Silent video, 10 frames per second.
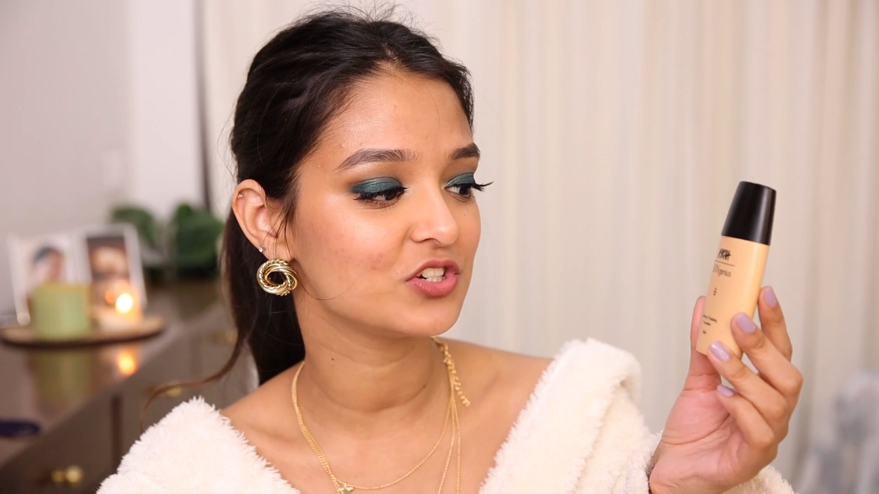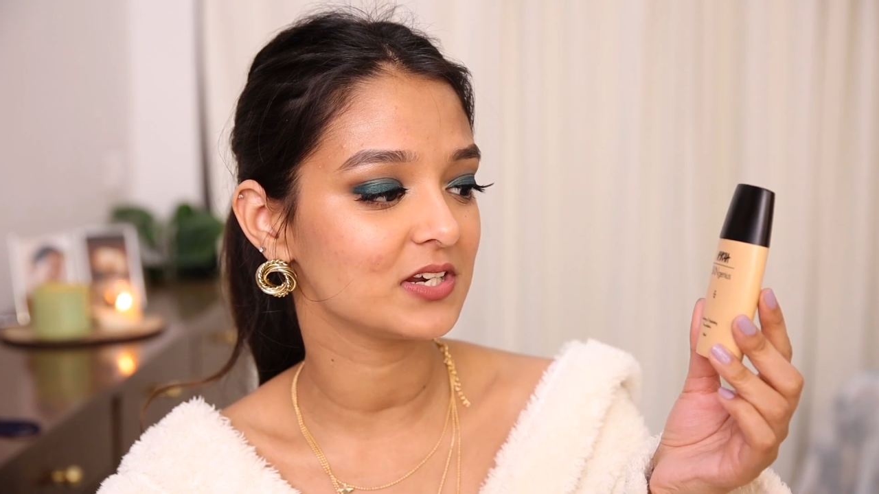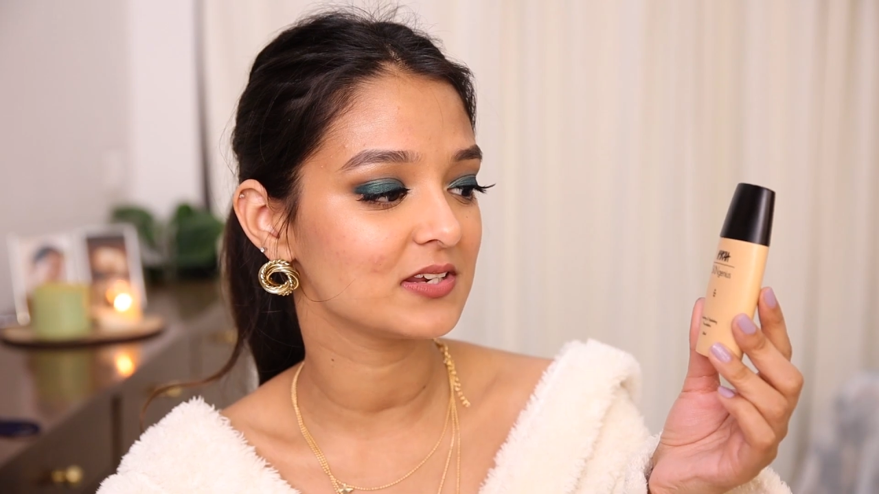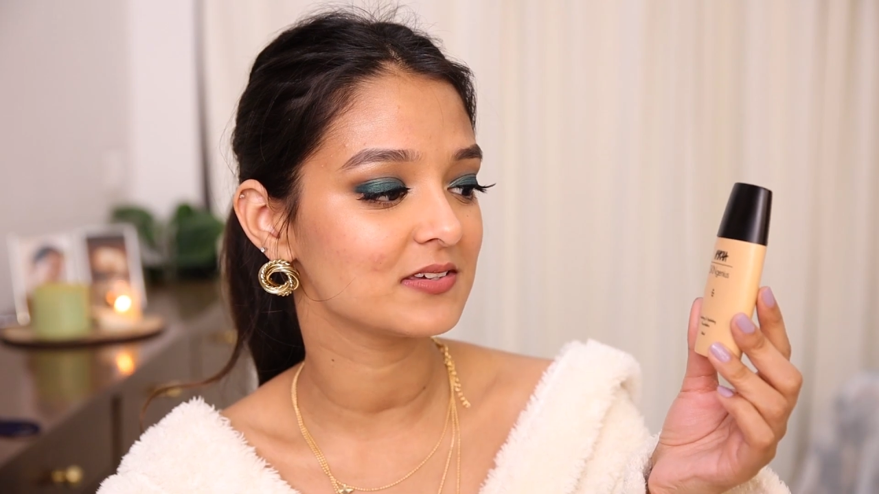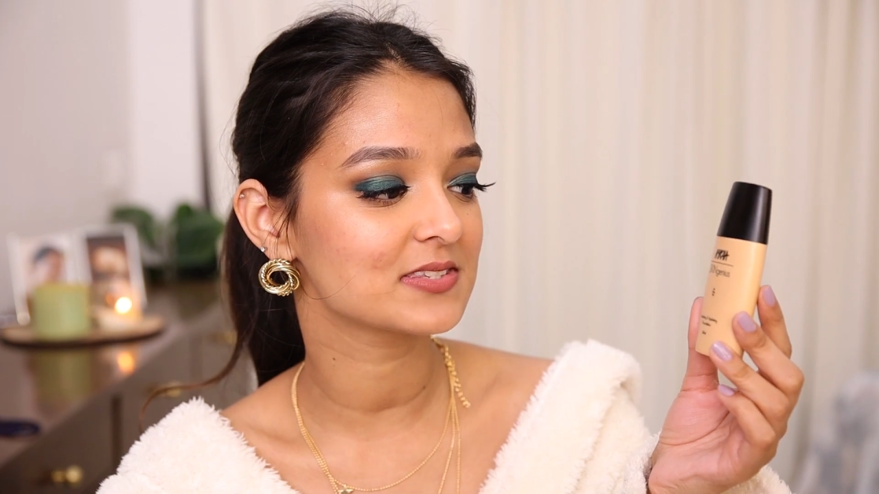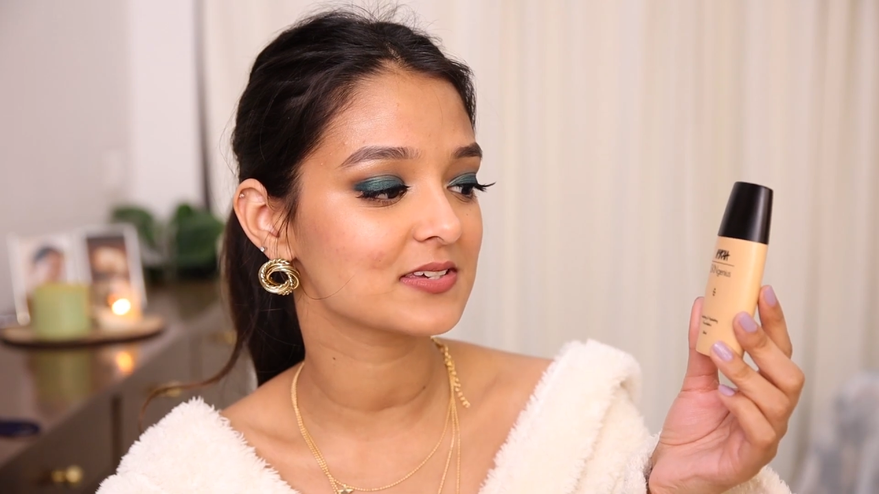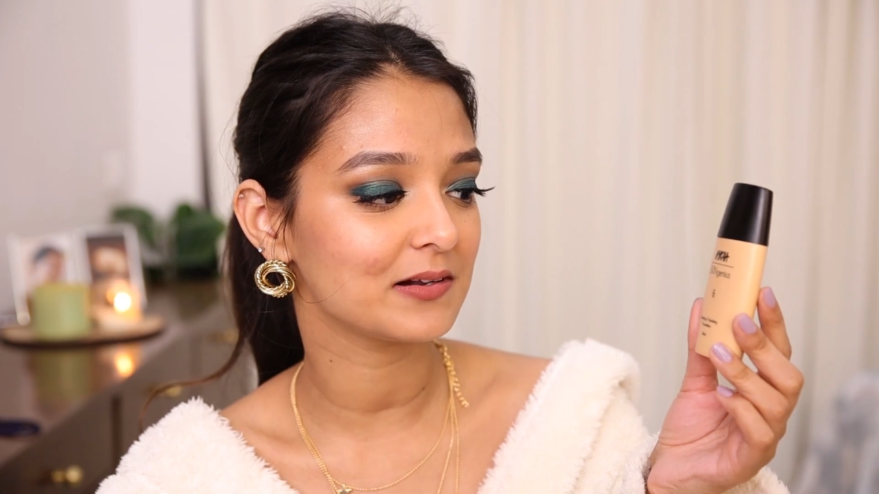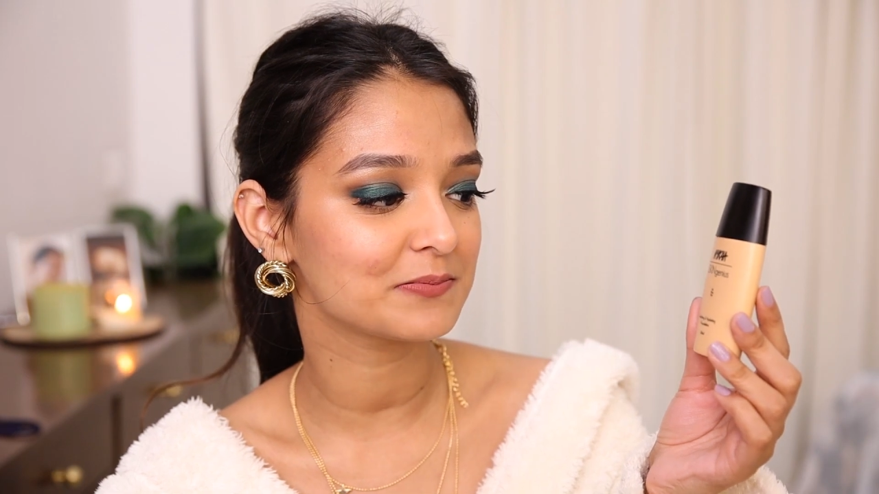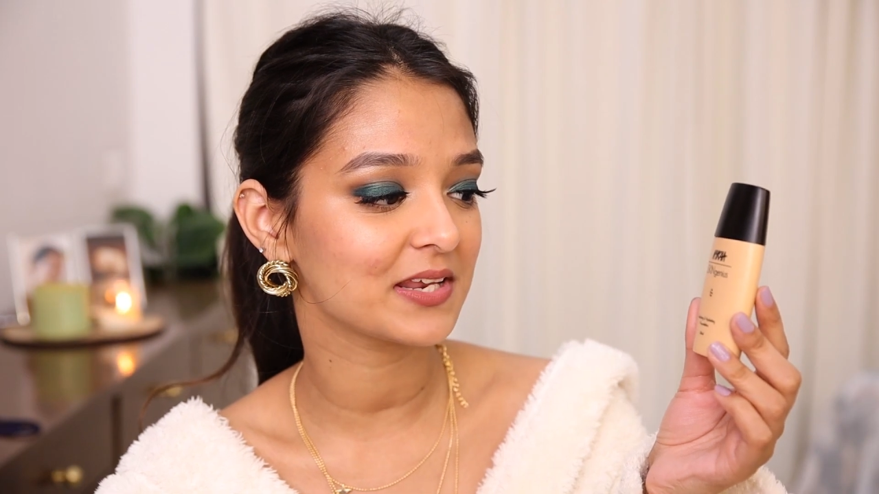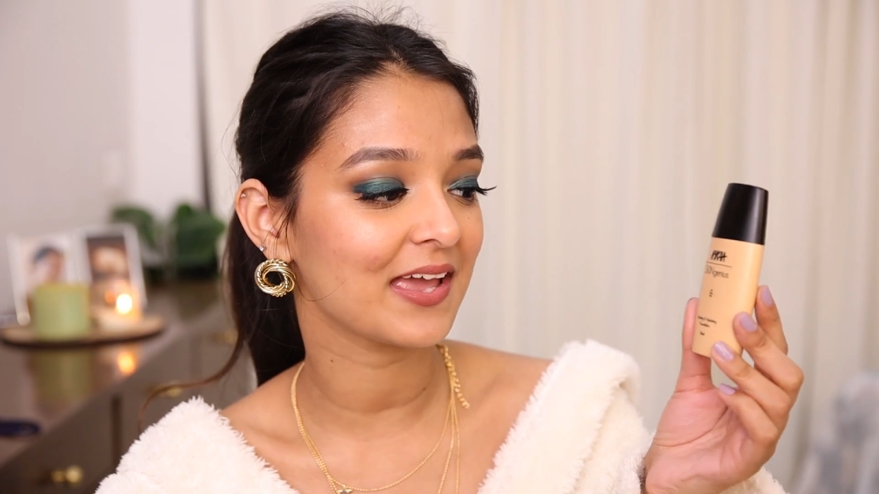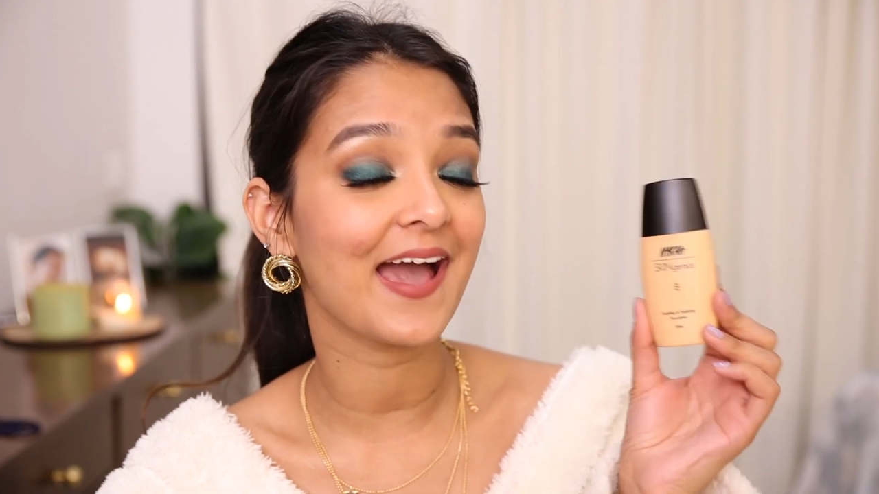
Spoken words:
Genius Sculpting